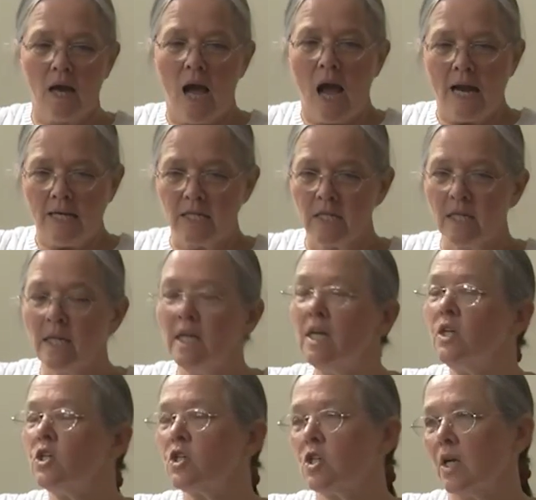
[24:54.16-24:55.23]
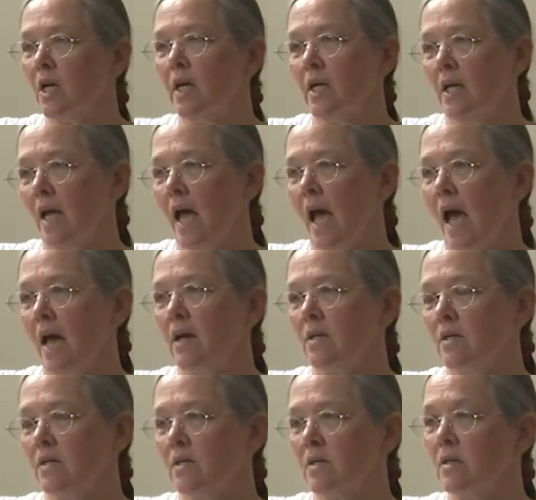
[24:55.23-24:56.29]
I teach it
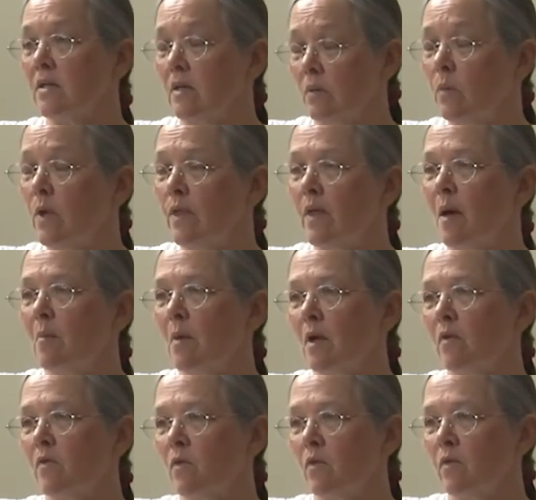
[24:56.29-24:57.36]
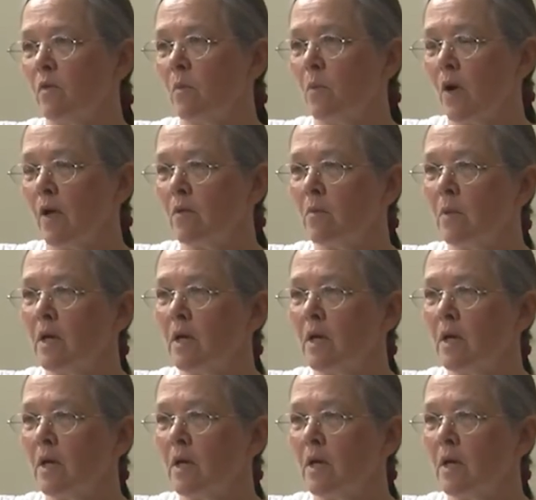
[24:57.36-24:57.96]
as with that metaphor of the breath,